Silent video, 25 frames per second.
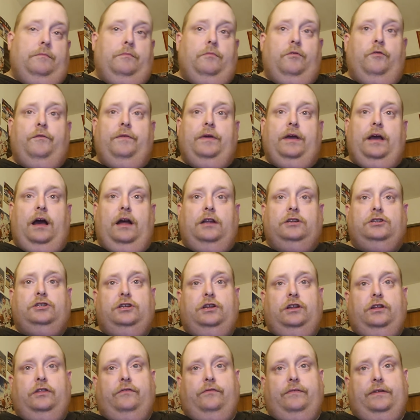Moving on to
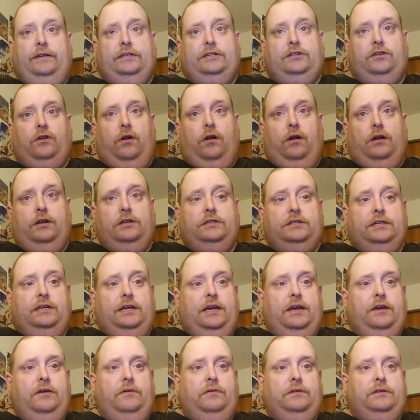the three stars,
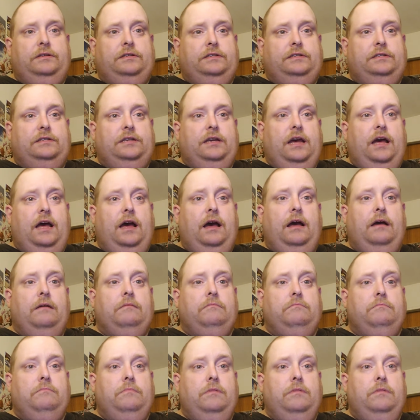it's uh,